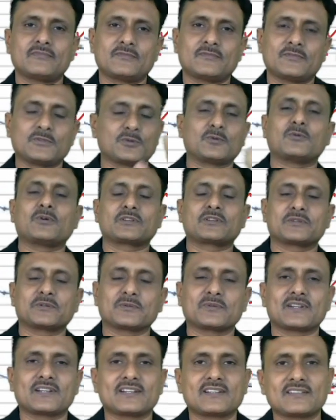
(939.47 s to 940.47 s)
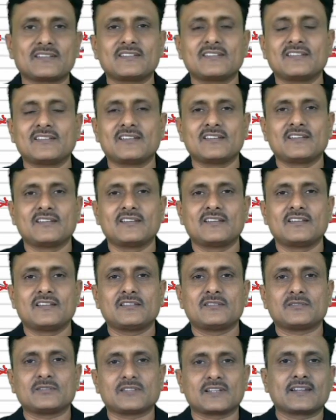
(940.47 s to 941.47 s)
you know what to do, right?
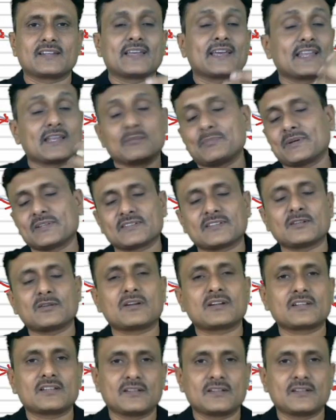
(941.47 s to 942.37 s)
So that will help us a lot.